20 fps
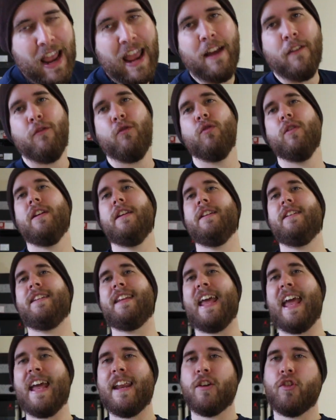every
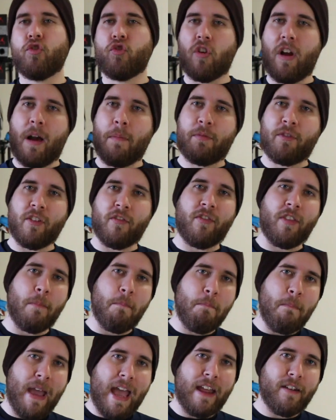10 drops of the
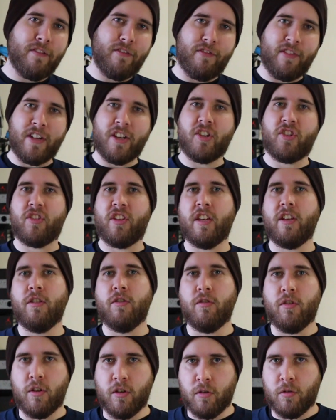matte finish that
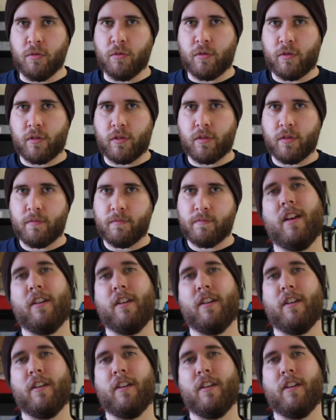you use.